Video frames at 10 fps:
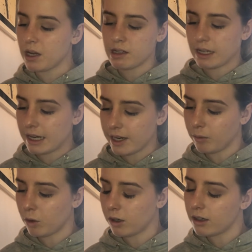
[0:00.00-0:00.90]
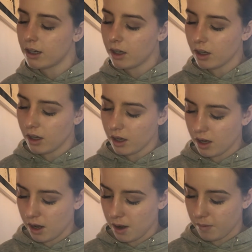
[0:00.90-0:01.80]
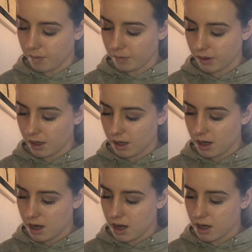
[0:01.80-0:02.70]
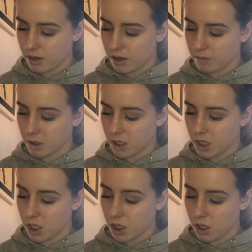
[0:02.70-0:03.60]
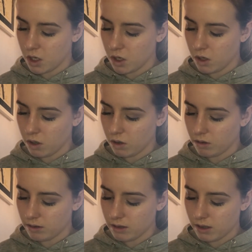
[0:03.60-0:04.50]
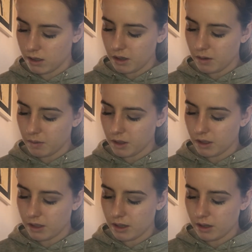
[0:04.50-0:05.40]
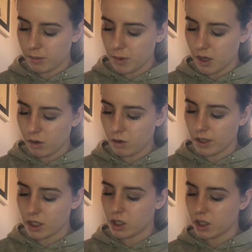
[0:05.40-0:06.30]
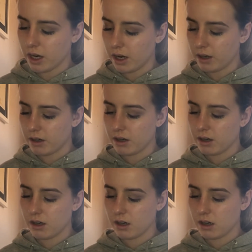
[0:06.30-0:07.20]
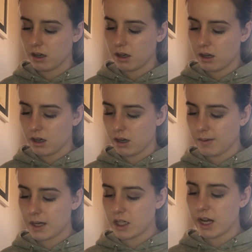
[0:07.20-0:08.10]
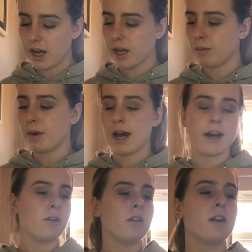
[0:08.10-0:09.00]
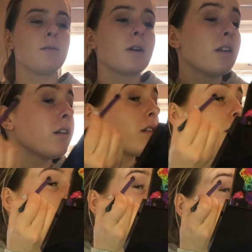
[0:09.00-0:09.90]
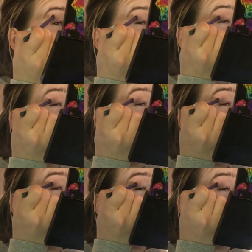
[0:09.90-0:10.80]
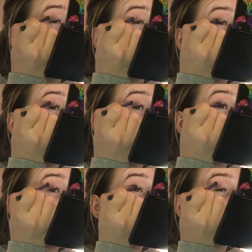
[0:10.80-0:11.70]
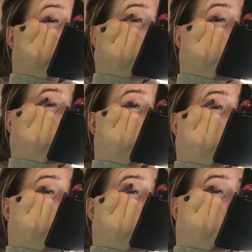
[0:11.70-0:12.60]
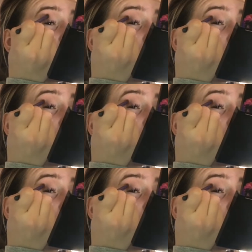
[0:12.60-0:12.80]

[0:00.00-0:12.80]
but it's a clean one. And I'm going to use, I think I'm going to take this burnt orange shade. I'm actually hitting pan on this because it's such a nice colour. And just pack that